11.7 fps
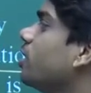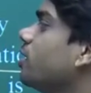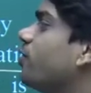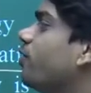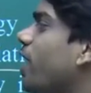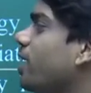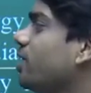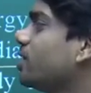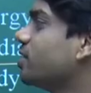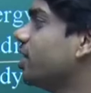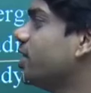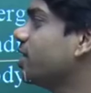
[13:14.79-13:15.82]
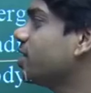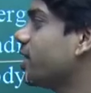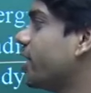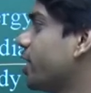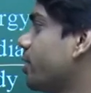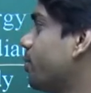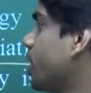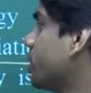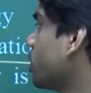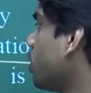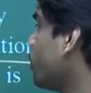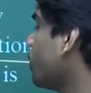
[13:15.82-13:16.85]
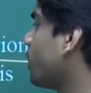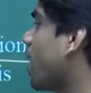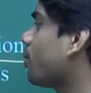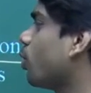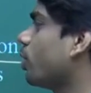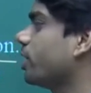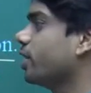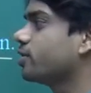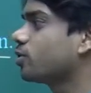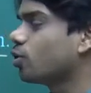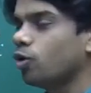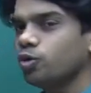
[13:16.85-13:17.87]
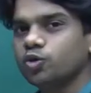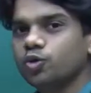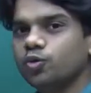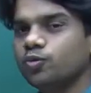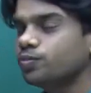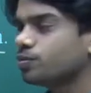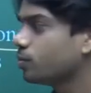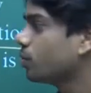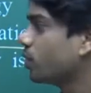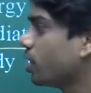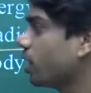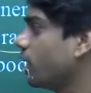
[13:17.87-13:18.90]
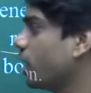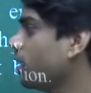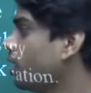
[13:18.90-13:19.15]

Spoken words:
The final steady state temperature of the black body is close to A